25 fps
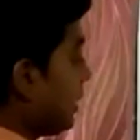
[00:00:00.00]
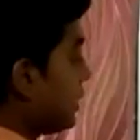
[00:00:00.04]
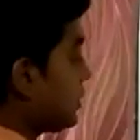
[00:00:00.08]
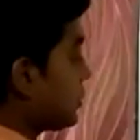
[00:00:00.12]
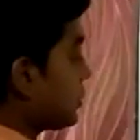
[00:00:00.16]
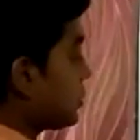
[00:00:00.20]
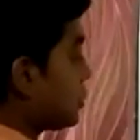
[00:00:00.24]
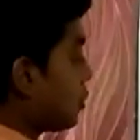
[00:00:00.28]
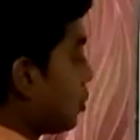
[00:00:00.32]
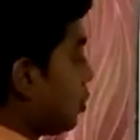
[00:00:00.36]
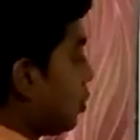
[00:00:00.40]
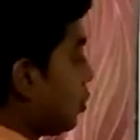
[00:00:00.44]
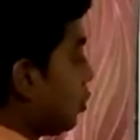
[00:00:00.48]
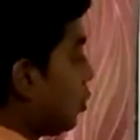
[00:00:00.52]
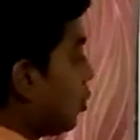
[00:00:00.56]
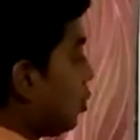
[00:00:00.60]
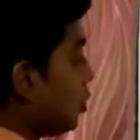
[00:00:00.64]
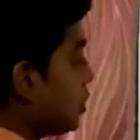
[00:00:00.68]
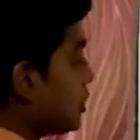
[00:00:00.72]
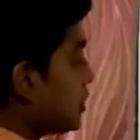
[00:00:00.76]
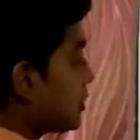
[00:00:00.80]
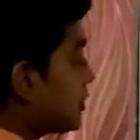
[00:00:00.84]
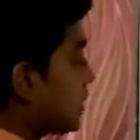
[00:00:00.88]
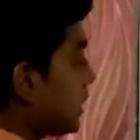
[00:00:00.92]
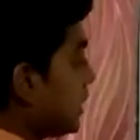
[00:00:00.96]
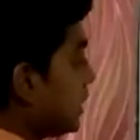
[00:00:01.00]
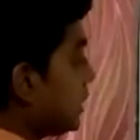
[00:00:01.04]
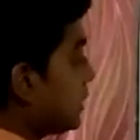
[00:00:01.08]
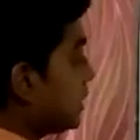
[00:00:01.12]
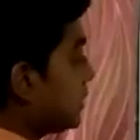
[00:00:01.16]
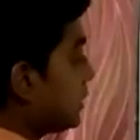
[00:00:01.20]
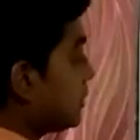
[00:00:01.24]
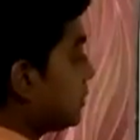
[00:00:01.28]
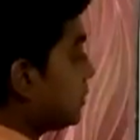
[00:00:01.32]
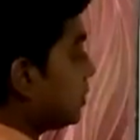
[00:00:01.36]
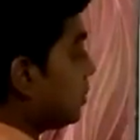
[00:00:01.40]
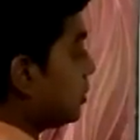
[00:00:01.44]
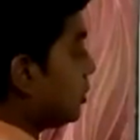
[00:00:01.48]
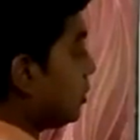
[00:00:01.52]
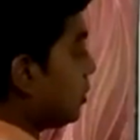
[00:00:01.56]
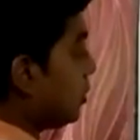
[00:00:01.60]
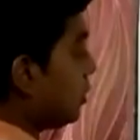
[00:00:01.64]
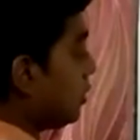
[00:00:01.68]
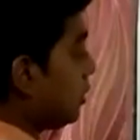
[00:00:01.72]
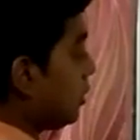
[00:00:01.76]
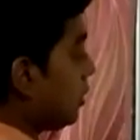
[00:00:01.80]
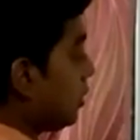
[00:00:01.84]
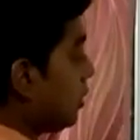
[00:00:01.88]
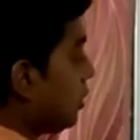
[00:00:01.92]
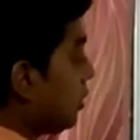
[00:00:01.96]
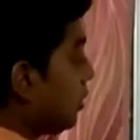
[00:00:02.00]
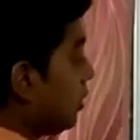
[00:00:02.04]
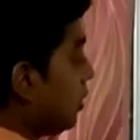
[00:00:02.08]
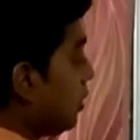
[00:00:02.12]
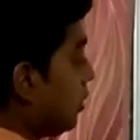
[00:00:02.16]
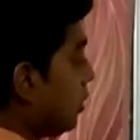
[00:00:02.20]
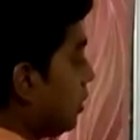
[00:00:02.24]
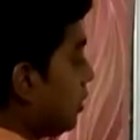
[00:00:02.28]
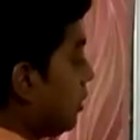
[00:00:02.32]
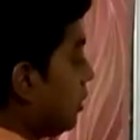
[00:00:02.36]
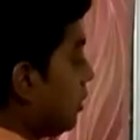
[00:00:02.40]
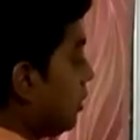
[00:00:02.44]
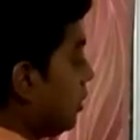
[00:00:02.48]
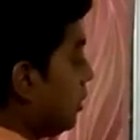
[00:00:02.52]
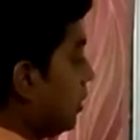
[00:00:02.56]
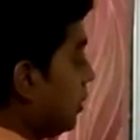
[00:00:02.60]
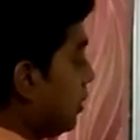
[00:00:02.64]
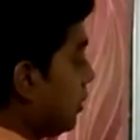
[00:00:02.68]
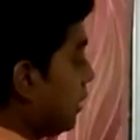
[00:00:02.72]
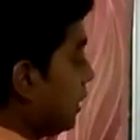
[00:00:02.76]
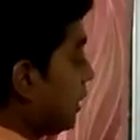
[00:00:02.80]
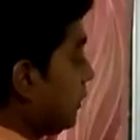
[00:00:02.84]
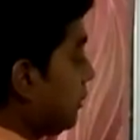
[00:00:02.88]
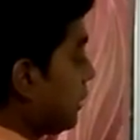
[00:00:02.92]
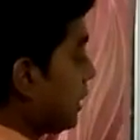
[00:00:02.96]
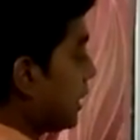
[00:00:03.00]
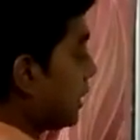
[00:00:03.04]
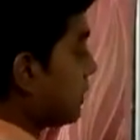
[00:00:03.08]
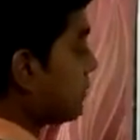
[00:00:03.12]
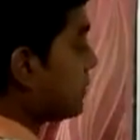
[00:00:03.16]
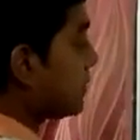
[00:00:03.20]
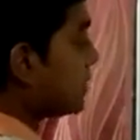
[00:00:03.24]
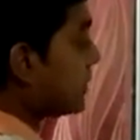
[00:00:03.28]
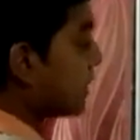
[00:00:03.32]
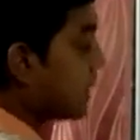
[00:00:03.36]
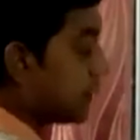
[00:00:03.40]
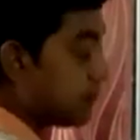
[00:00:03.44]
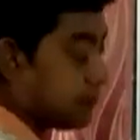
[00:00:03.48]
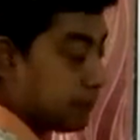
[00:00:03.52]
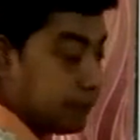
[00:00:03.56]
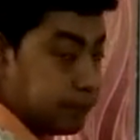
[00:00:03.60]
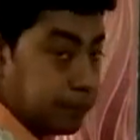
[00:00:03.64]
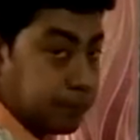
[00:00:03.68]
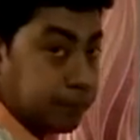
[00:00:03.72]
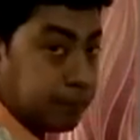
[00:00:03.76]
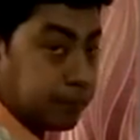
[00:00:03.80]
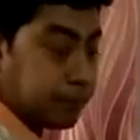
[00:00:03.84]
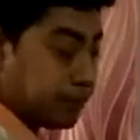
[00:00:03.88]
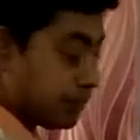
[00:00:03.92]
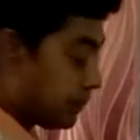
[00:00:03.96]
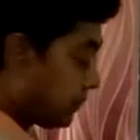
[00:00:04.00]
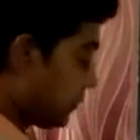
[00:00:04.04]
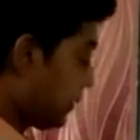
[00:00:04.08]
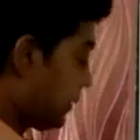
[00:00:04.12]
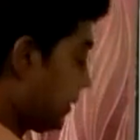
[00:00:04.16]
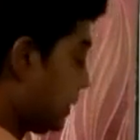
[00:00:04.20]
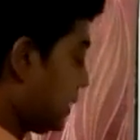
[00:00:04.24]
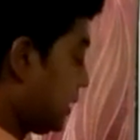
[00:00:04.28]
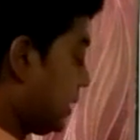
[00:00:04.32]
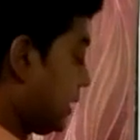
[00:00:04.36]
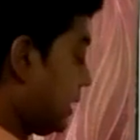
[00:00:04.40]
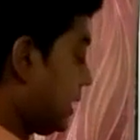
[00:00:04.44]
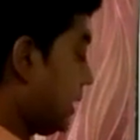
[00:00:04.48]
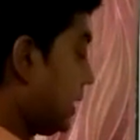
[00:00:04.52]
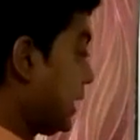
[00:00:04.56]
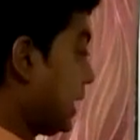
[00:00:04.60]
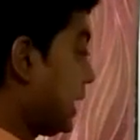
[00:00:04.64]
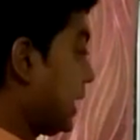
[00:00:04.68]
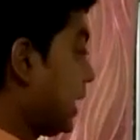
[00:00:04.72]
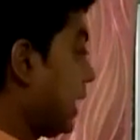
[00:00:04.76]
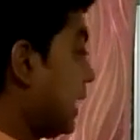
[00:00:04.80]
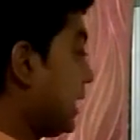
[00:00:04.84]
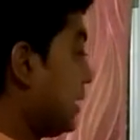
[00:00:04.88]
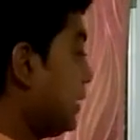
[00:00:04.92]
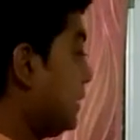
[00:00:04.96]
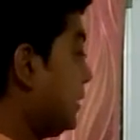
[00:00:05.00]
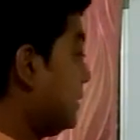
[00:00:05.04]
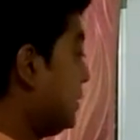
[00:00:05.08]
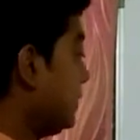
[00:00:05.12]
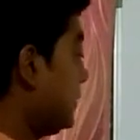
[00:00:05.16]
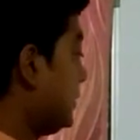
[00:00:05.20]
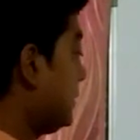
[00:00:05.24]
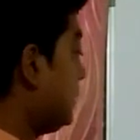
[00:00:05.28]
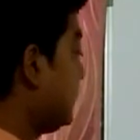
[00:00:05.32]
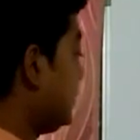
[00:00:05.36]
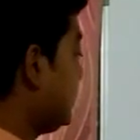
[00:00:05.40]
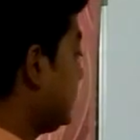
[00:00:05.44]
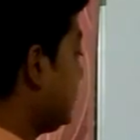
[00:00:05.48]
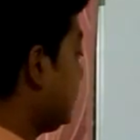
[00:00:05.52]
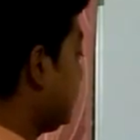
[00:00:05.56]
This old strand are already become same, and another